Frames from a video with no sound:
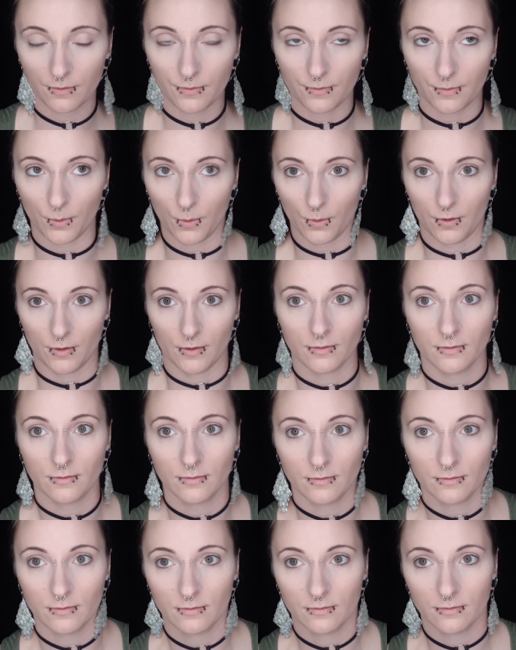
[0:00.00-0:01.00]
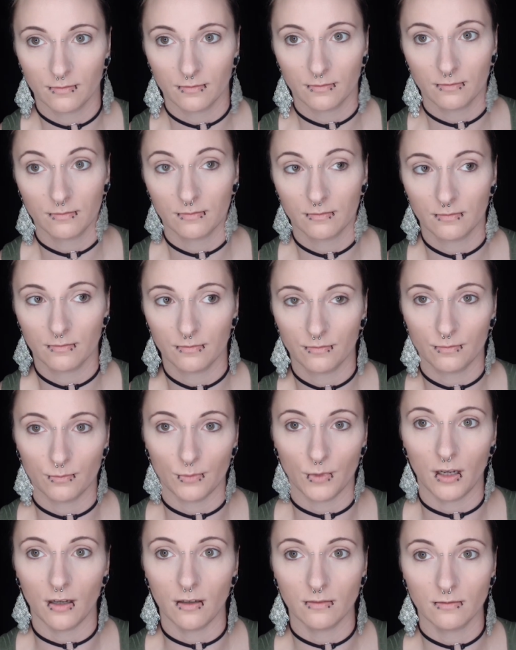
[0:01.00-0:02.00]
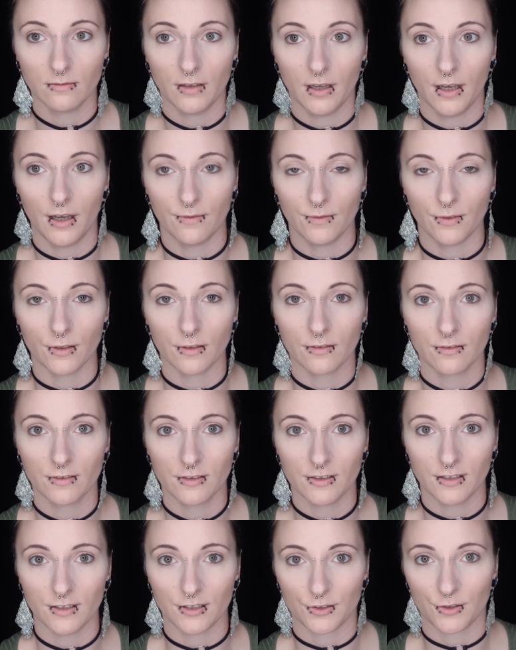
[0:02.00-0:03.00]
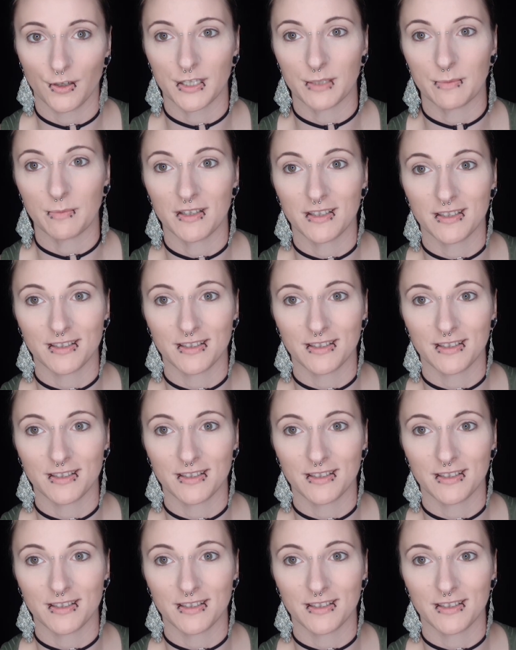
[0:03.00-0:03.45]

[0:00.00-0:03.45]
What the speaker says: for, well, ever. Since Christmas,